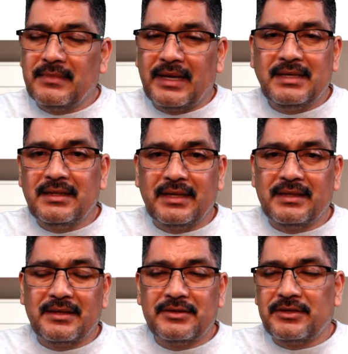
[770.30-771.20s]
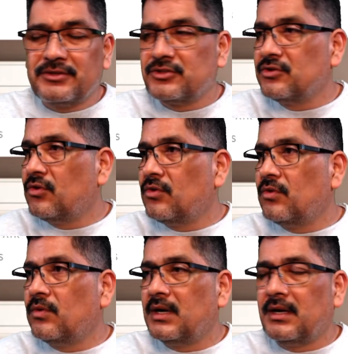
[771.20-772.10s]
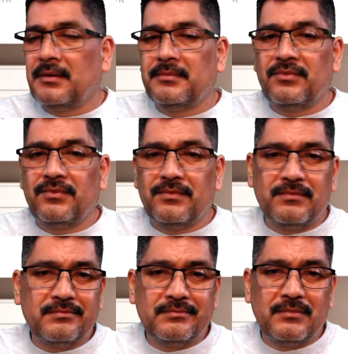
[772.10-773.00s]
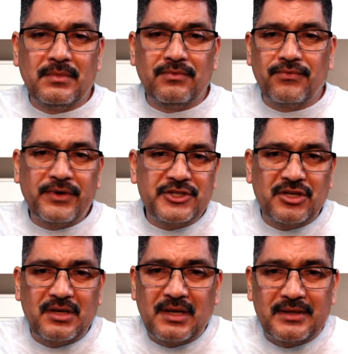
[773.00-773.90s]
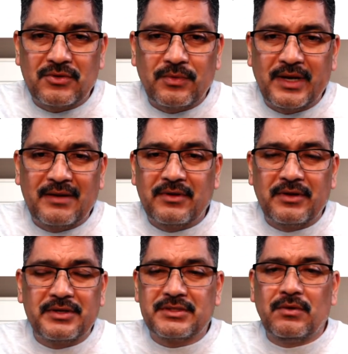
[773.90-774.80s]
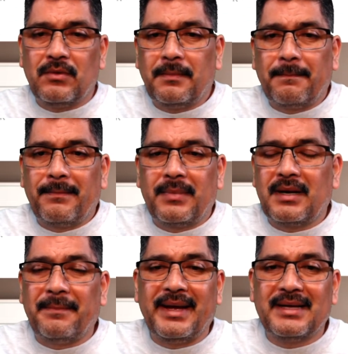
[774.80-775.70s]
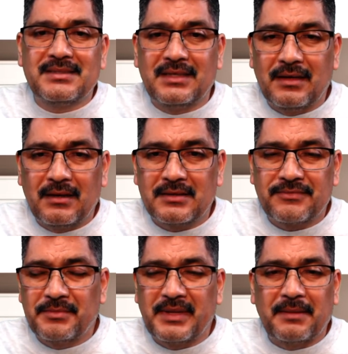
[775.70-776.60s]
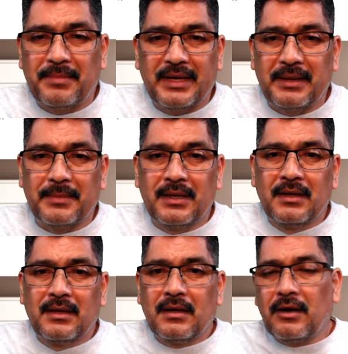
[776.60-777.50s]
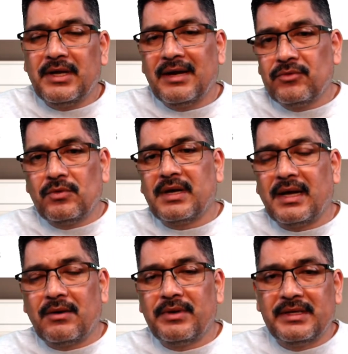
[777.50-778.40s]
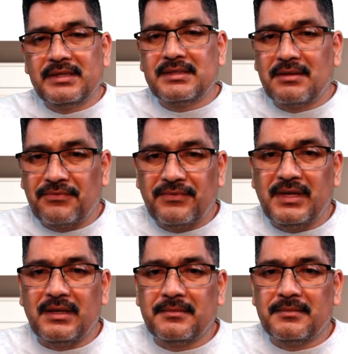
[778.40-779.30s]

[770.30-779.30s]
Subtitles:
anything. There's no friction loss or whatever. There's no capacity loss from that pipe. All you have to count is the feet